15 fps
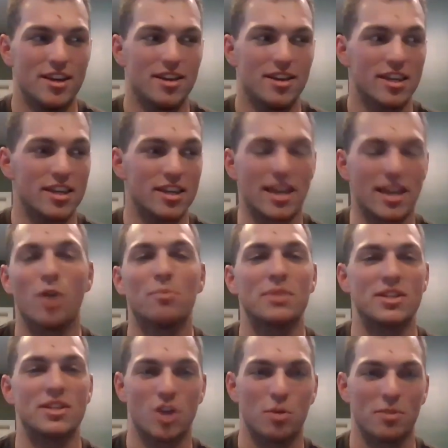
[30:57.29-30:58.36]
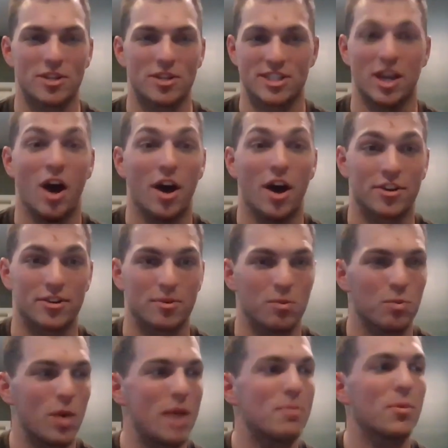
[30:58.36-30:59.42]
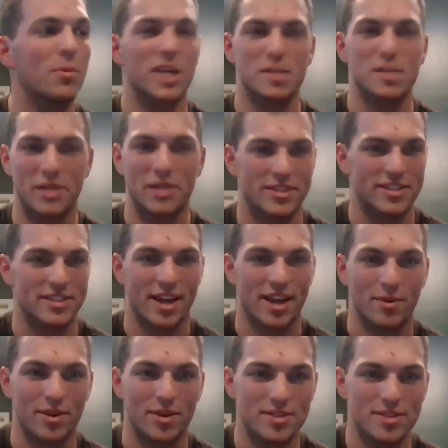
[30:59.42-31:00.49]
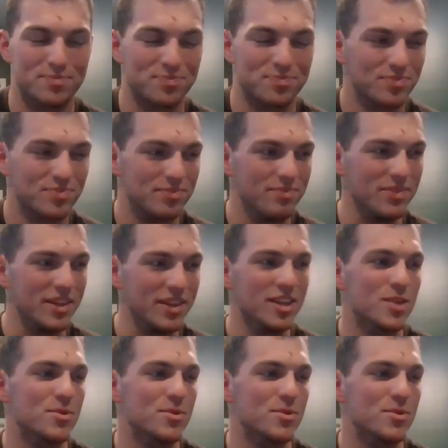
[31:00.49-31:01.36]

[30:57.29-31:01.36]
he's helped me so much as a hunter, way more experience than I was. He